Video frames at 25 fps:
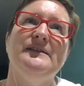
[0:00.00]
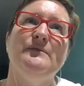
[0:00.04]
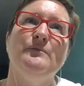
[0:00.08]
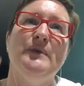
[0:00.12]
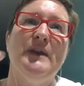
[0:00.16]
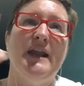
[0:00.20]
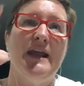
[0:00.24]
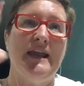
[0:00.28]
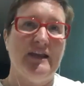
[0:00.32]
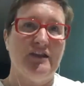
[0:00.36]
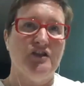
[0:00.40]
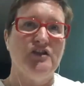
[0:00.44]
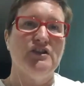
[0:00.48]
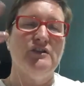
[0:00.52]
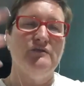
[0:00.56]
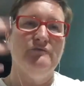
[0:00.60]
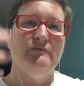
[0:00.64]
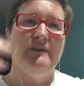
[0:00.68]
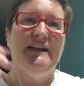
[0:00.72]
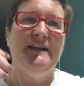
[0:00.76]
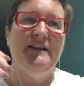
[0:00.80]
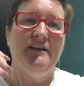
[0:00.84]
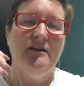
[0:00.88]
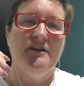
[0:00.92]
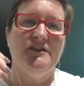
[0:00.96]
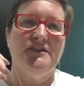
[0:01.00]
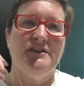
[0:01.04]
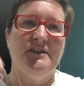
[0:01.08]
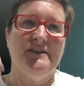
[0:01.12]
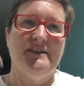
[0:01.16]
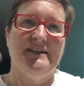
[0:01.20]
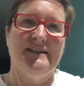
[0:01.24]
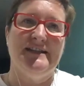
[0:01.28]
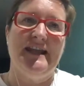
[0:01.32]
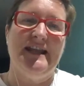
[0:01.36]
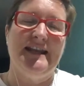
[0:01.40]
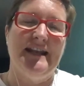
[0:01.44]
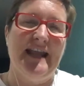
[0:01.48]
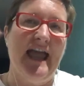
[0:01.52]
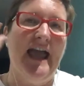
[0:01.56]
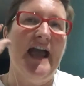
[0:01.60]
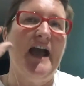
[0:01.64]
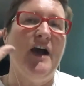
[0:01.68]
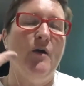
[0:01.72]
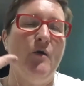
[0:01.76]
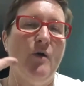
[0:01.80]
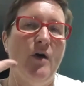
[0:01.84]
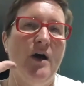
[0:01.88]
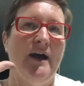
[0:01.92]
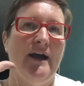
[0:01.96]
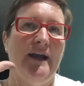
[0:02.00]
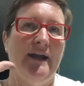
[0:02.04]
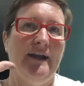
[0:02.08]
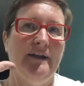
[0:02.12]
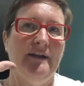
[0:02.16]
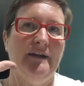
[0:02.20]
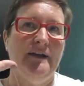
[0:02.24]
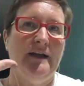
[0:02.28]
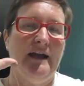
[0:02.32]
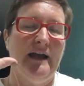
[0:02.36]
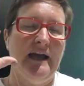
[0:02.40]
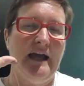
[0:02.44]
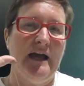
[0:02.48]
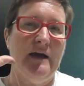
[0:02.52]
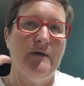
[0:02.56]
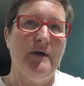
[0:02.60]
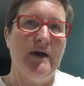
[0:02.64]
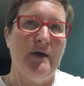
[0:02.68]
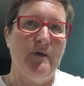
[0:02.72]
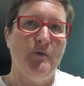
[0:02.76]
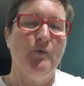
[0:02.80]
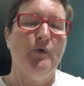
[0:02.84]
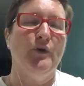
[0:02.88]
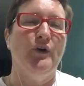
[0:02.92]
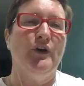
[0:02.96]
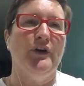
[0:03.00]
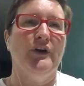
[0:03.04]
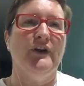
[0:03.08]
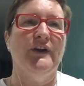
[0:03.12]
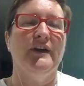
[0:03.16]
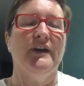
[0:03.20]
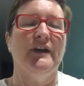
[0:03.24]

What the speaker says: when I actually really got to understand how I work,